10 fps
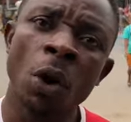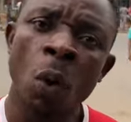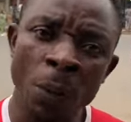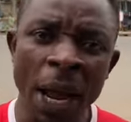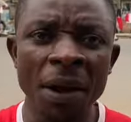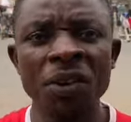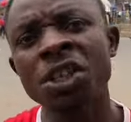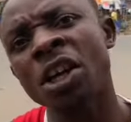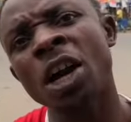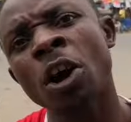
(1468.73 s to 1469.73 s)
When we have
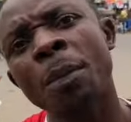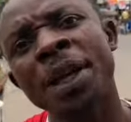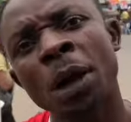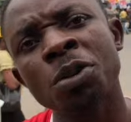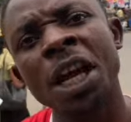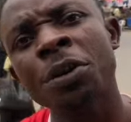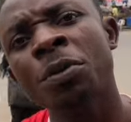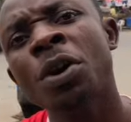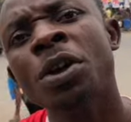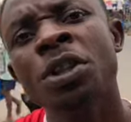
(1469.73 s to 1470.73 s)
regional government, I will tell
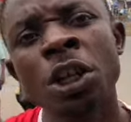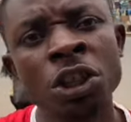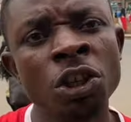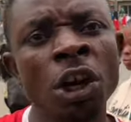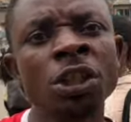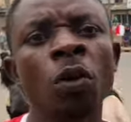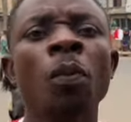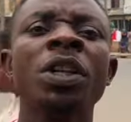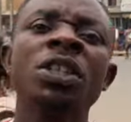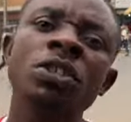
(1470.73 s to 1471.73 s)
you, insecurity
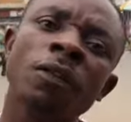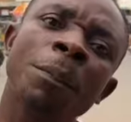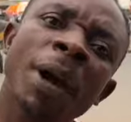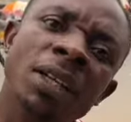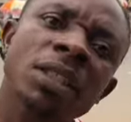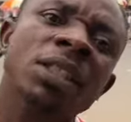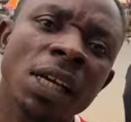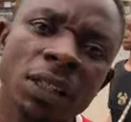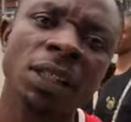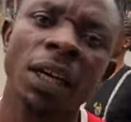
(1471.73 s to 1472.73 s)
will be things of the past in
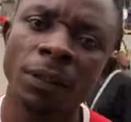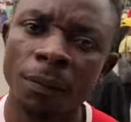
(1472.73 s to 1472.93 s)
Nigeria.